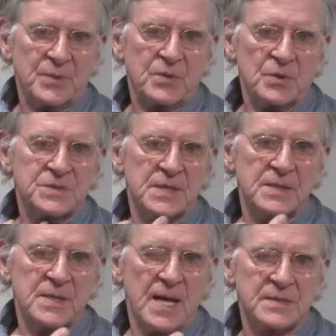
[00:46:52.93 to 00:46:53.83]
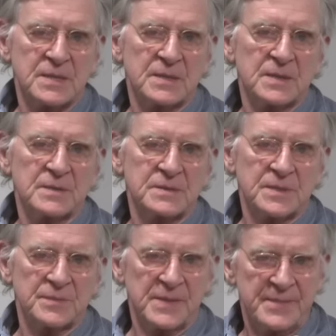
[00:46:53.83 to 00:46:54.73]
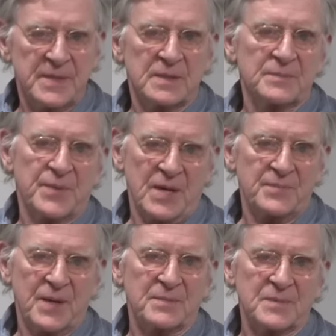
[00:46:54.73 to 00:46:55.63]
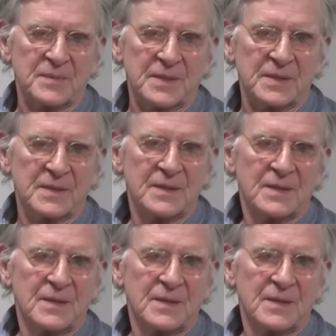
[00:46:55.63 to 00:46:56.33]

because he has a subliminal, probably,